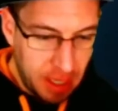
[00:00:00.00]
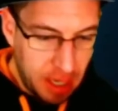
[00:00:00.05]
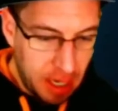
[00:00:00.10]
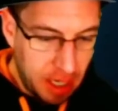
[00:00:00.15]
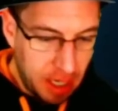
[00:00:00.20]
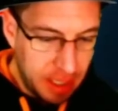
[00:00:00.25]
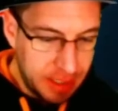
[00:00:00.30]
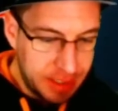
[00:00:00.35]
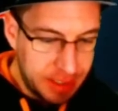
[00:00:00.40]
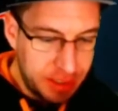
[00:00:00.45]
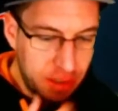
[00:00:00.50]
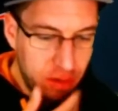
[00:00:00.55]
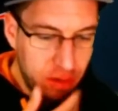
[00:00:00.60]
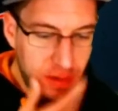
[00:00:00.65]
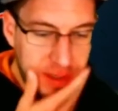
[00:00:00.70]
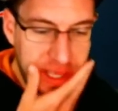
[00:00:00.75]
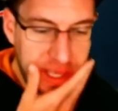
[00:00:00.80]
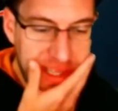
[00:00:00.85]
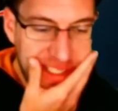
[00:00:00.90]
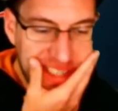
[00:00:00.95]
Alright, so
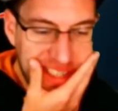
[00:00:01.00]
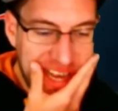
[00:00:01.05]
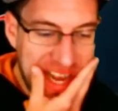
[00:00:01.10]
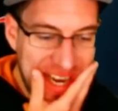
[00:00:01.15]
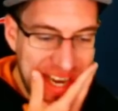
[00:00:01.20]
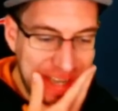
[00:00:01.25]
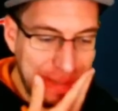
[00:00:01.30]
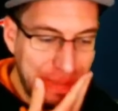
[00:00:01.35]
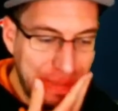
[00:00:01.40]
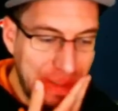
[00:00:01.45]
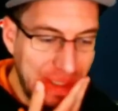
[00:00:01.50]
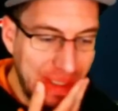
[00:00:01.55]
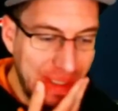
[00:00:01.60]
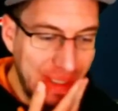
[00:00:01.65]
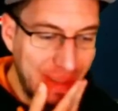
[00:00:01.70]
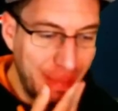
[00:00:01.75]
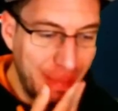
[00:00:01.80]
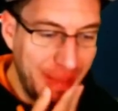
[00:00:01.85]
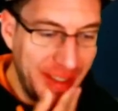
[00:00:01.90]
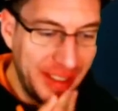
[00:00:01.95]
they tied up the
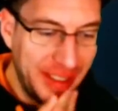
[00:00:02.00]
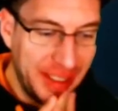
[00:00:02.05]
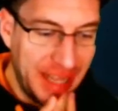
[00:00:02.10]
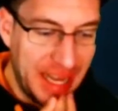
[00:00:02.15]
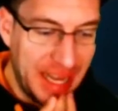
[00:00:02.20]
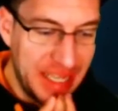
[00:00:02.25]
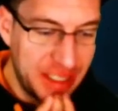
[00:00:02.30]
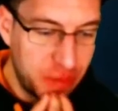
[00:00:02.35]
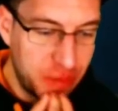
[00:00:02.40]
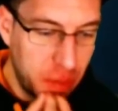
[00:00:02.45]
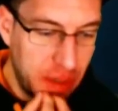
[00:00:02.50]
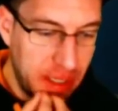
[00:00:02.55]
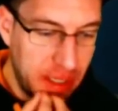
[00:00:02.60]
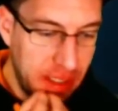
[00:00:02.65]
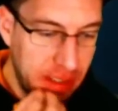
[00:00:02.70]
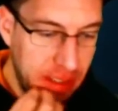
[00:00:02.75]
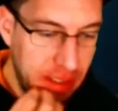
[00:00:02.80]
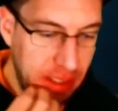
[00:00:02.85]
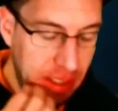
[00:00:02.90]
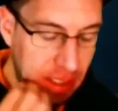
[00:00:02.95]
middle as
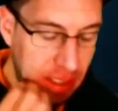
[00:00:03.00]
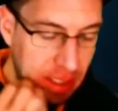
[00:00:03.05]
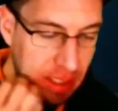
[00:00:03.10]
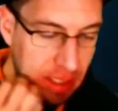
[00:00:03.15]
well.